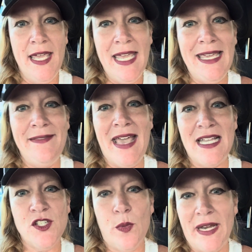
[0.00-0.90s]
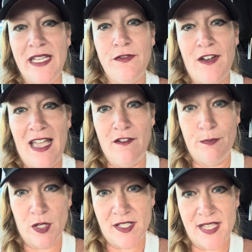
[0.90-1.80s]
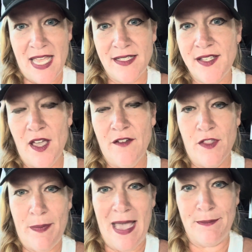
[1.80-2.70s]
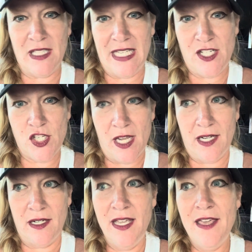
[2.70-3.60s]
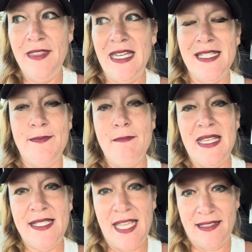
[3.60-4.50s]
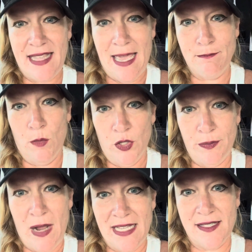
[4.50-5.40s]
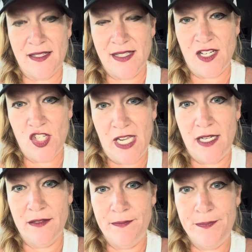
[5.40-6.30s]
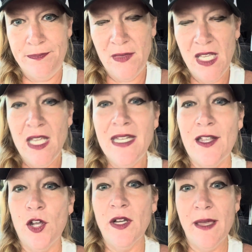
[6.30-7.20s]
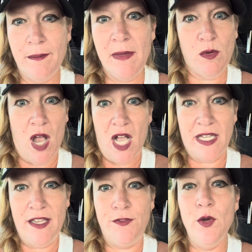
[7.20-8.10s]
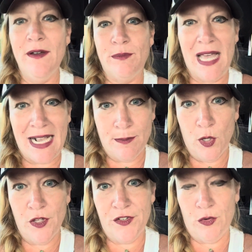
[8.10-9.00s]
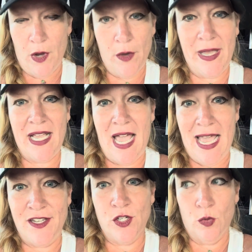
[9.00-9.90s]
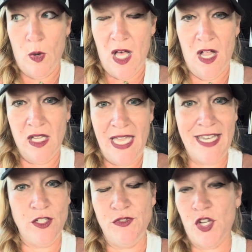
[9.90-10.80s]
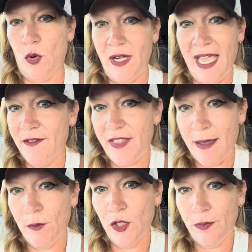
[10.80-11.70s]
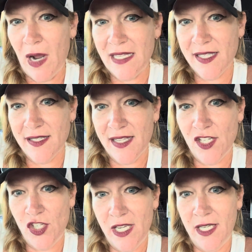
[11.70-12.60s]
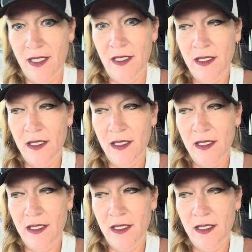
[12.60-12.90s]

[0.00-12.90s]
in that 25% of the population that is missing that mold processing gene. Now, don't get me wrong. If you have black mold growing on your wall and you don't have that mold processing gene